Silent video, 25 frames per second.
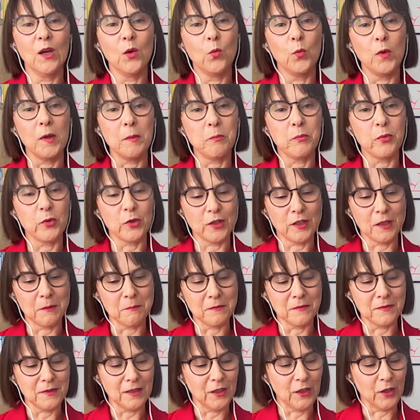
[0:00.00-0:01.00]
we put
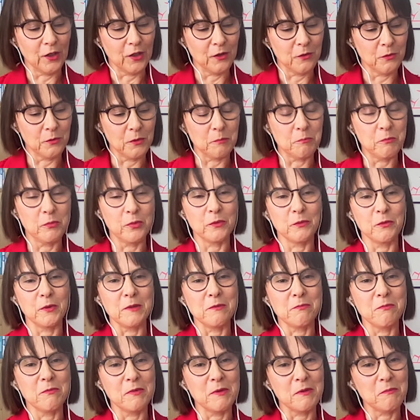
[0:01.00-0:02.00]
them,
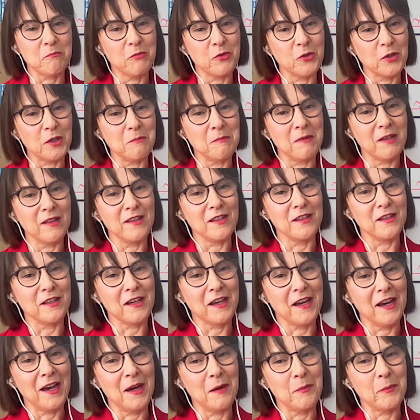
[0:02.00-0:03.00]
we put them under the
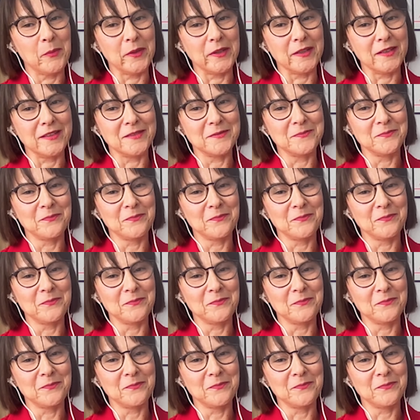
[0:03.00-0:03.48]
carpet.